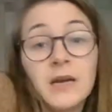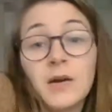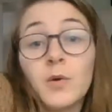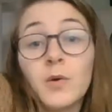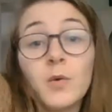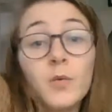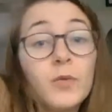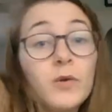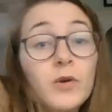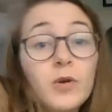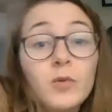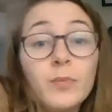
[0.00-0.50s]

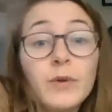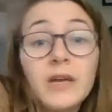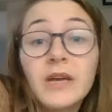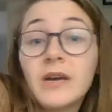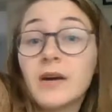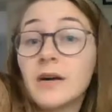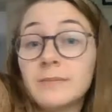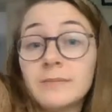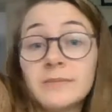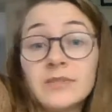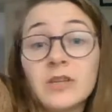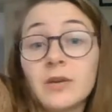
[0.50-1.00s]
will
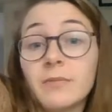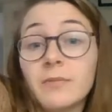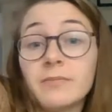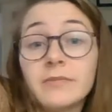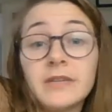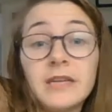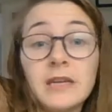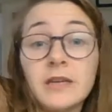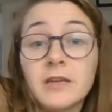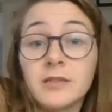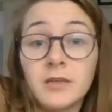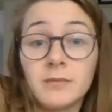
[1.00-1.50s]
become
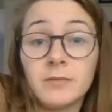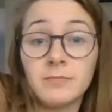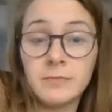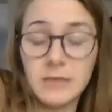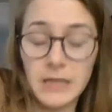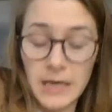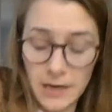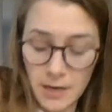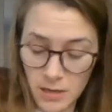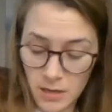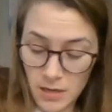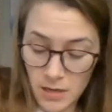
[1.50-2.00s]
something
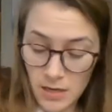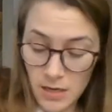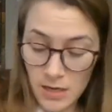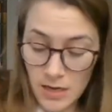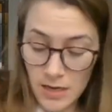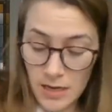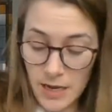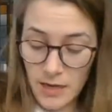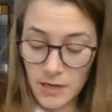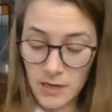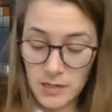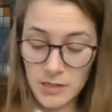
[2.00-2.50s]
someday.
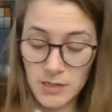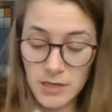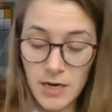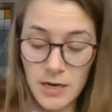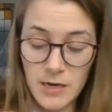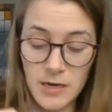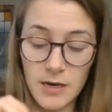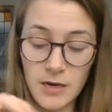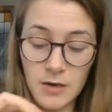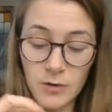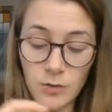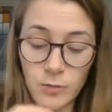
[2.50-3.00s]
And a
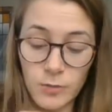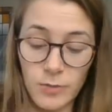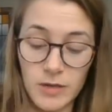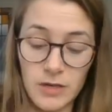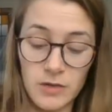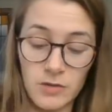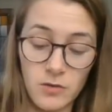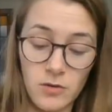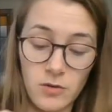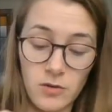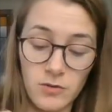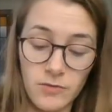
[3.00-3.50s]
tiny little bit
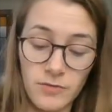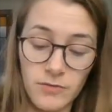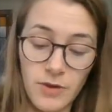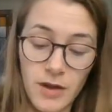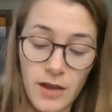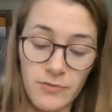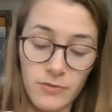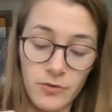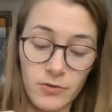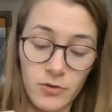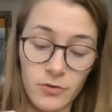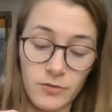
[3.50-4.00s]
of
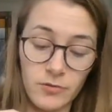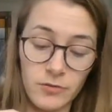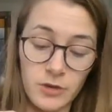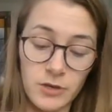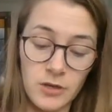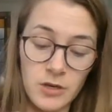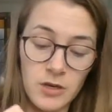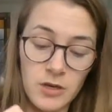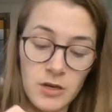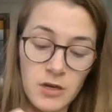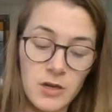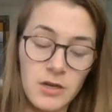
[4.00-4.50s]
leftover
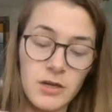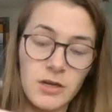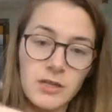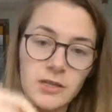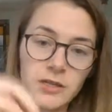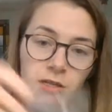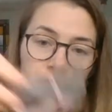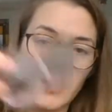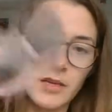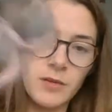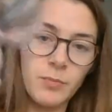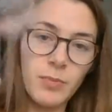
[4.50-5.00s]

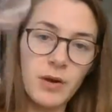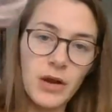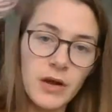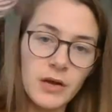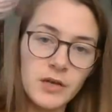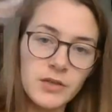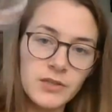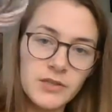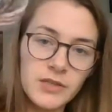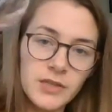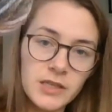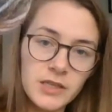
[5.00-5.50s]
six
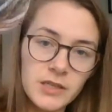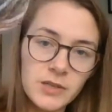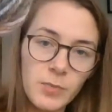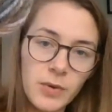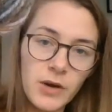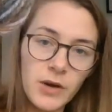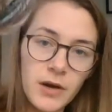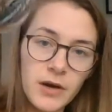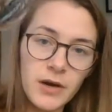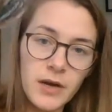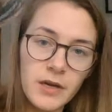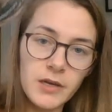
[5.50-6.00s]

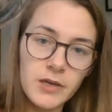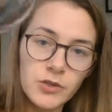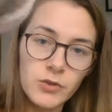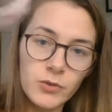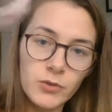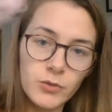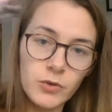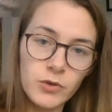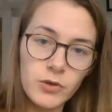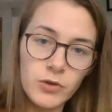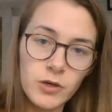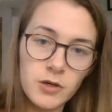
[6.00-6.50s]
ply
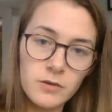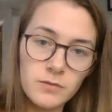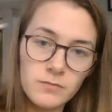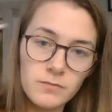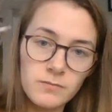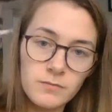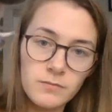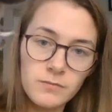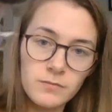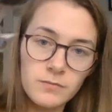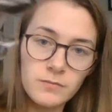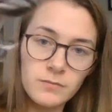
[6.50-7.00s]
sock yarn
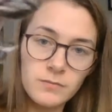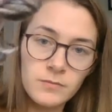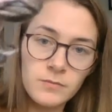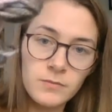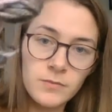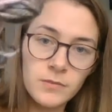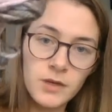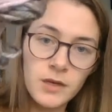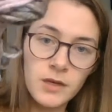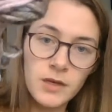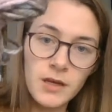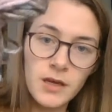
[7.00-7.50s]

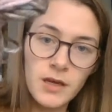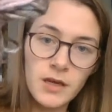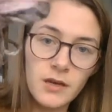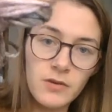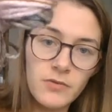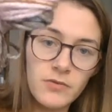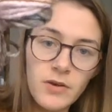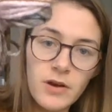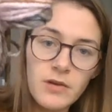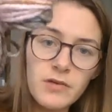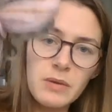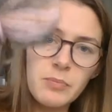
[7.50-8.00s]
in a
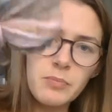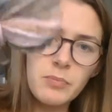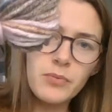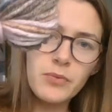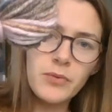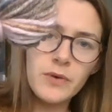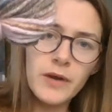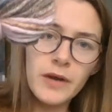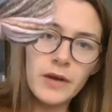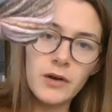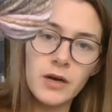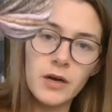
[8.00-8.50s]
very
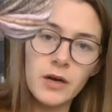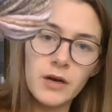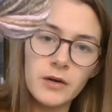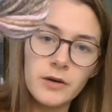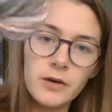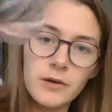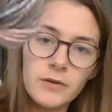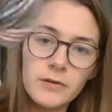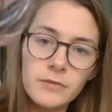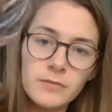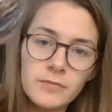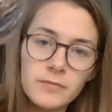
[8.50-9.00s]
pretty color.